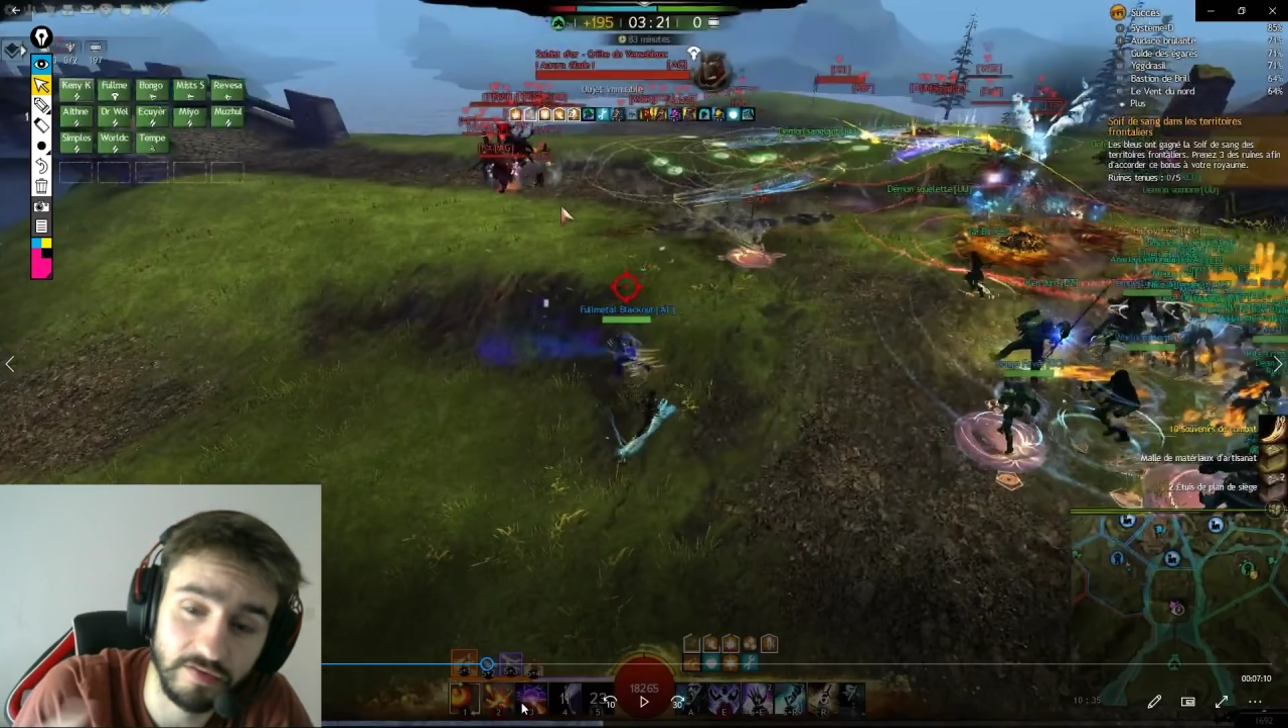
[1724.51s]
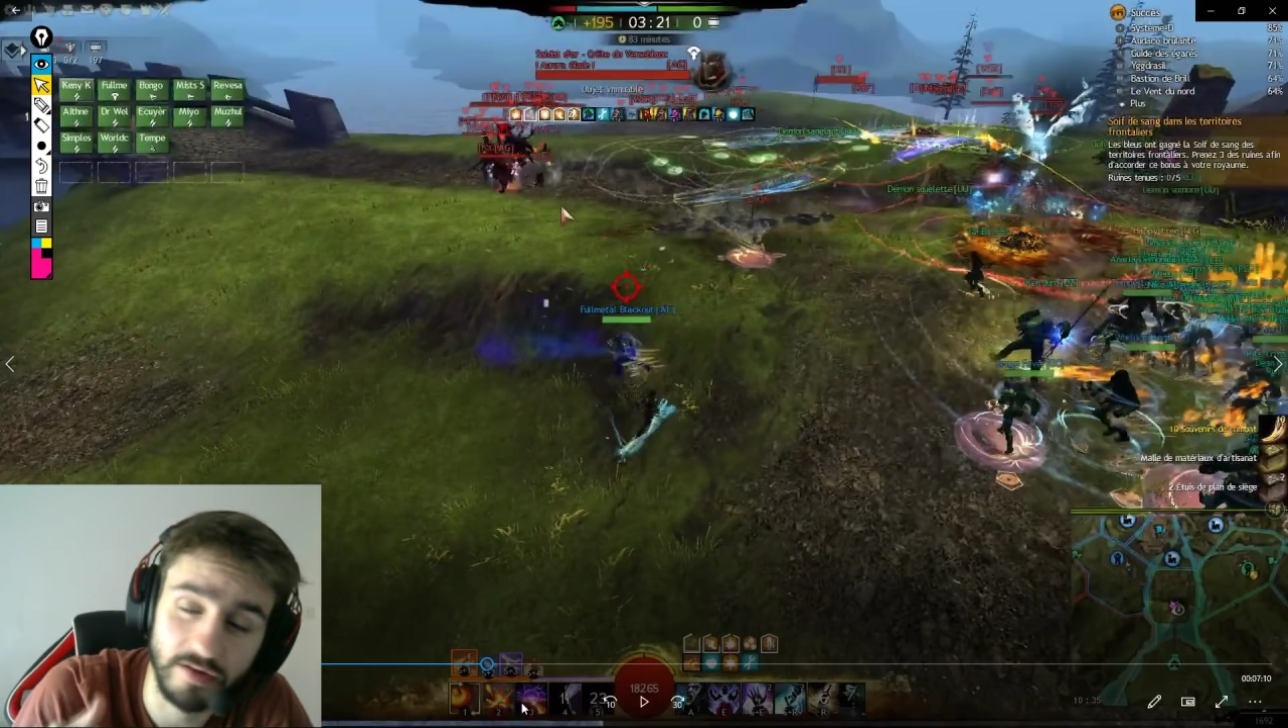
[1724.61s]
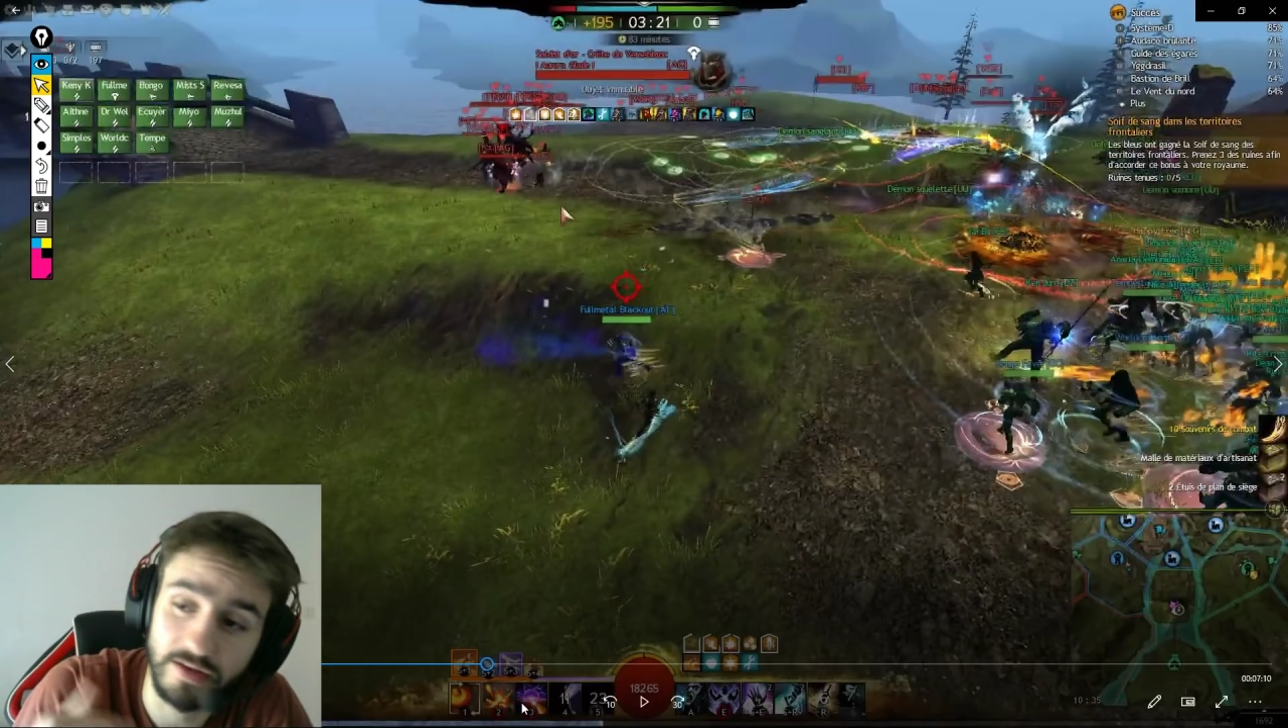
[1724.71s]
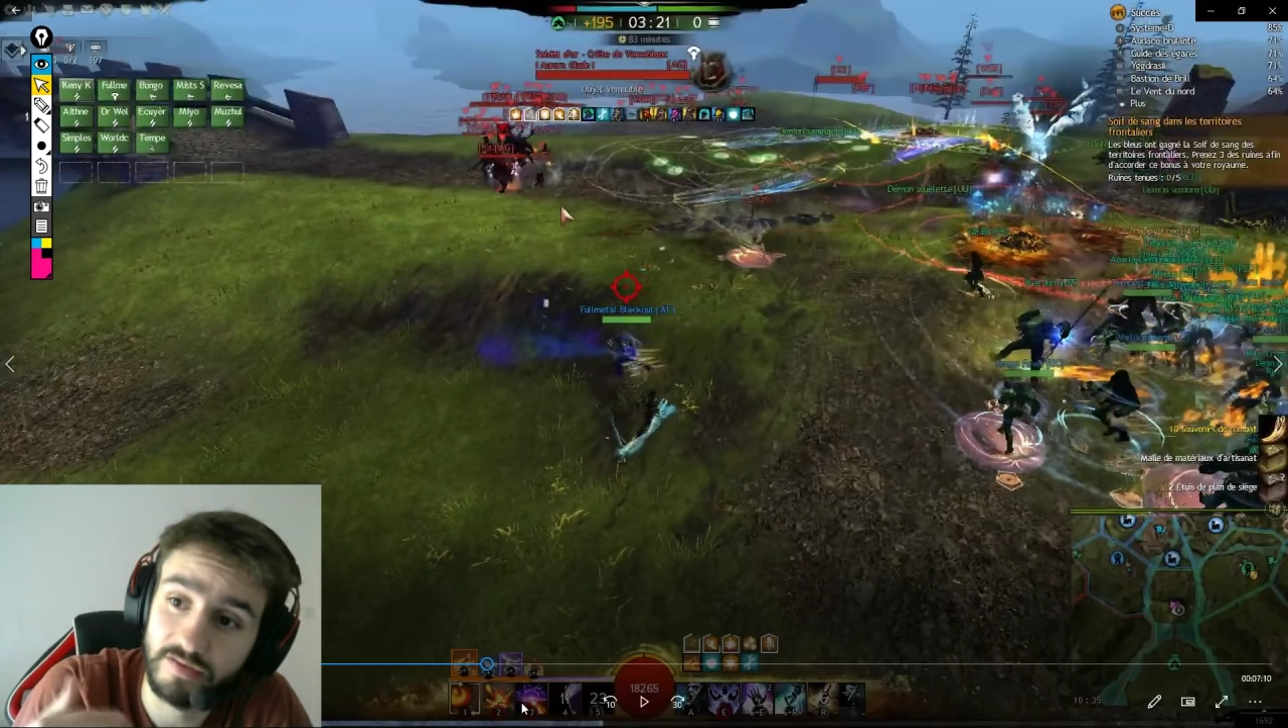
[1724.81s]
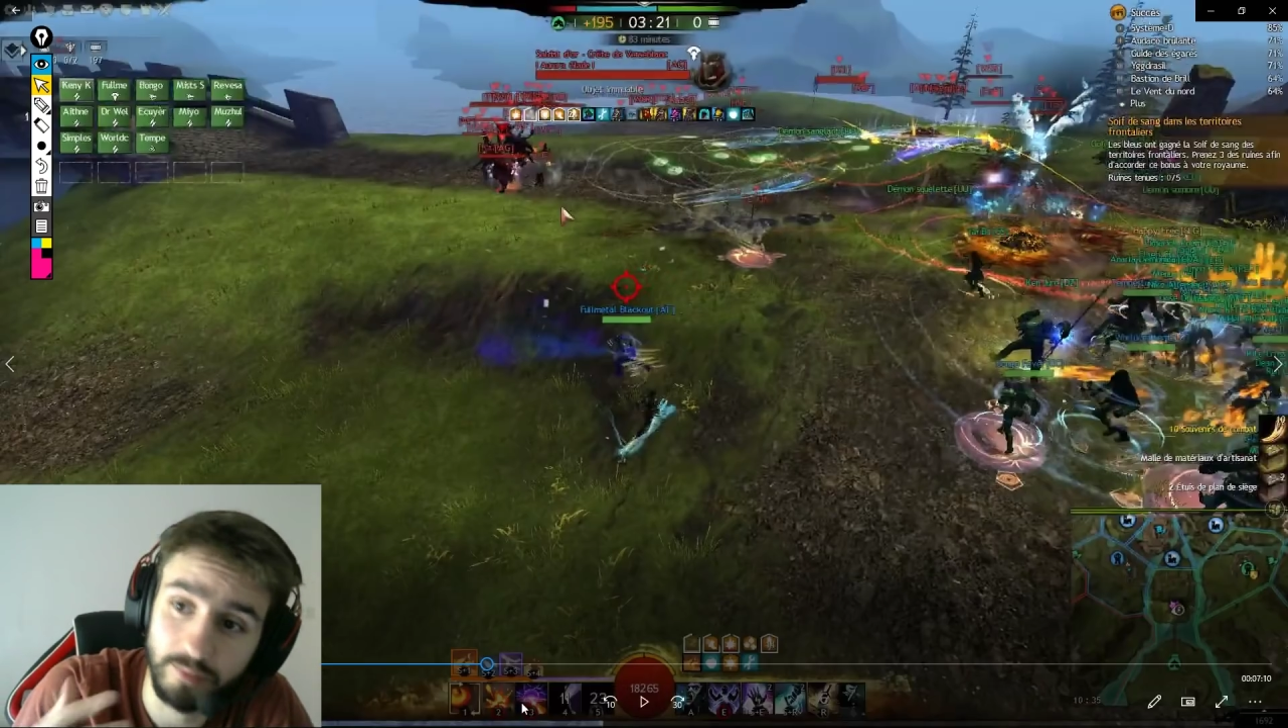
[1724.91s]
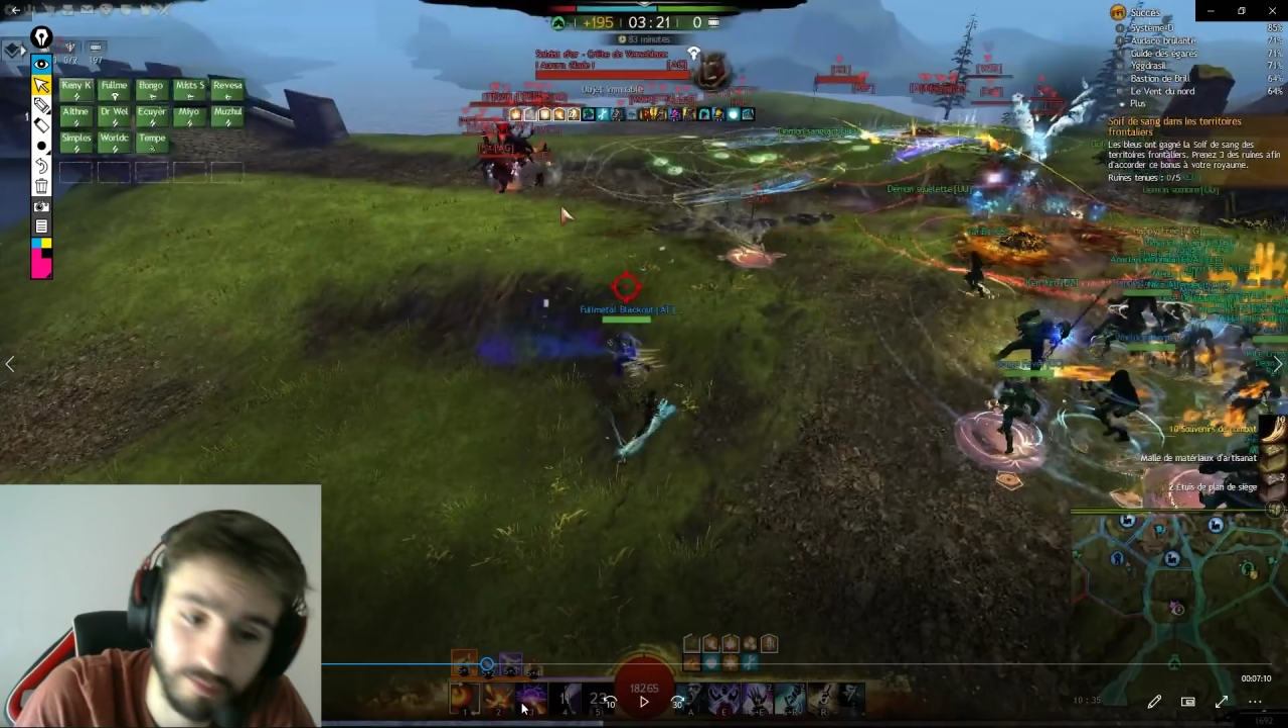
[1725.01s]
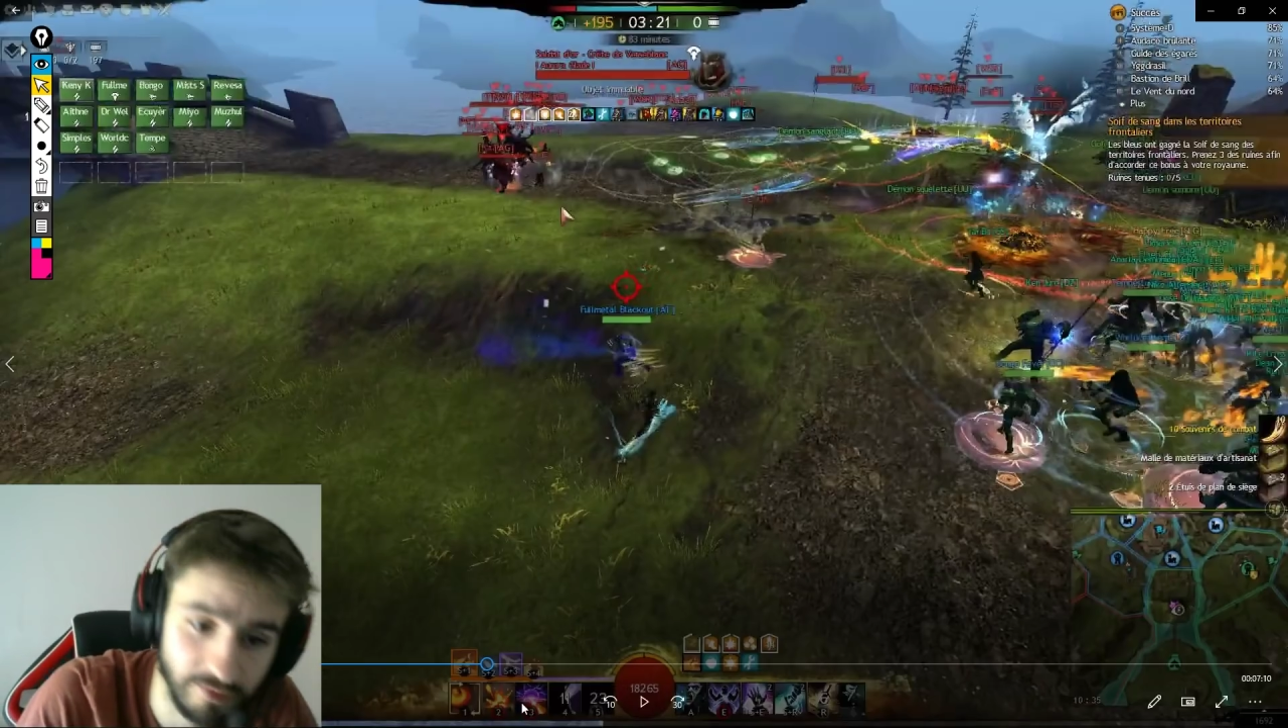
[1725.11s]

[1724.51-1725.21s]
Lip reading: a little bit